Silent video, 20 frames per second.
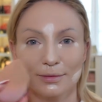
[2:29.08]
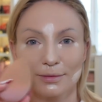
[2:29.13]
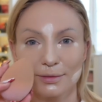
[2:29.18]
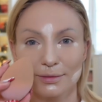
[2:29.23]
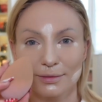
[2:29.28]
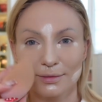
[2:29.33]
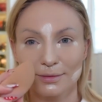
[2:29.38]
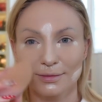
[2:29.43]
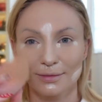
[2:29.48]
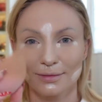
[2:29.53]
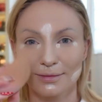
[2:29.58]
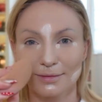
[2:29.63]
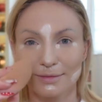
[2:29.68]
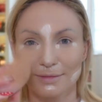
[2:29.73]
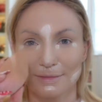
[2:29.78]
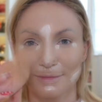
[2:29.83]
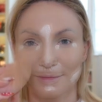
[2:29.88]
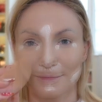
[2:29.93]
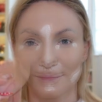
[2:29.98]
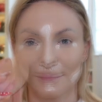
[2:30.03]

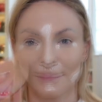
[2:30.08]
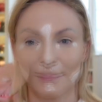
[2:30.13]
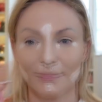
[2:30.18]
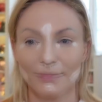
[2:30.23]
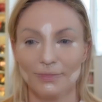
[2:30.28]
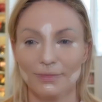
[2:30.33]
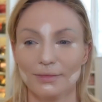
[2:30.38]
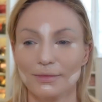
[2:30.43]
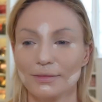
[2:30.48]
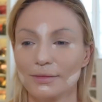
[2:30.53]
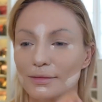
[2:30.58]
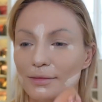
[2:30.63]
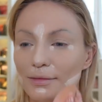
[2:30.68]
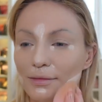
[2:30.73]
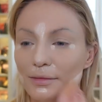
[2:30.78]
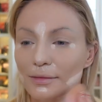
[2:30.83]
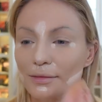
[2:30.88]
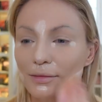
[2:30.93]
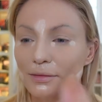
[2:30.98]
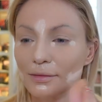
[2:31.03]

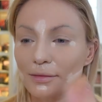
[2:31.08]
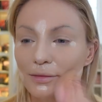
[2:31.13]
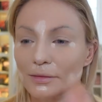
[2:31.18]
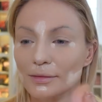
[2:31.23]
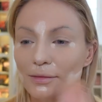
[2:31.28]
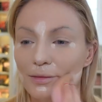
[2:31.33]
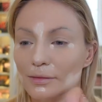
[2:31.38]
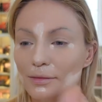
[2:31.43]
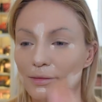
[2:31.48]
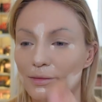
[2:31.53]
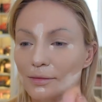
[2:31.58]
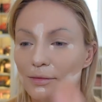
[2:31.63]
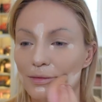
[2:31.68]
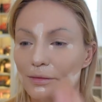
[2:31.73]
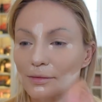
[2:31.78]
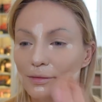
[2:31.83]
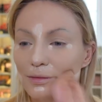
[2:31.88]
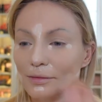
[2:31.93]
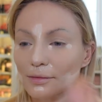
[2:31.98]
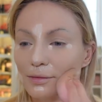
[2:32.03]

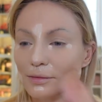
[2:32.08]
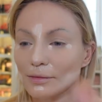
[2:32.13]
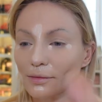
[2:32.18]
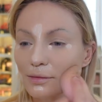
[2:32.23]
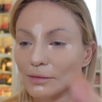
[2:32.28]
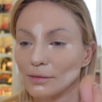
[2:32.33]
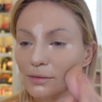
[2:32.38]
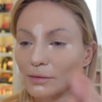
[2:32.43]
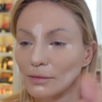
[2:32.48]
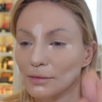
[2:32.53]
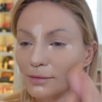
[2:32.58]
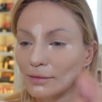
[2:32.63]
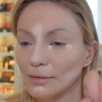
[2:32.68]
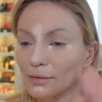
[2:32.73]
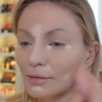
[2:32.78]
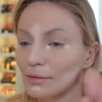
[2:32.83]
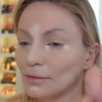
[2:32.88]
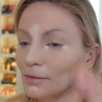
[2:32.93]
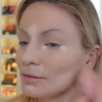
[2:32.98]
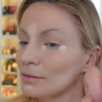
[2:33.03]

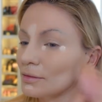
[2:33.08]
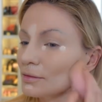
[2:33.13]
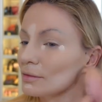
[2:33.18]
Nothing is said.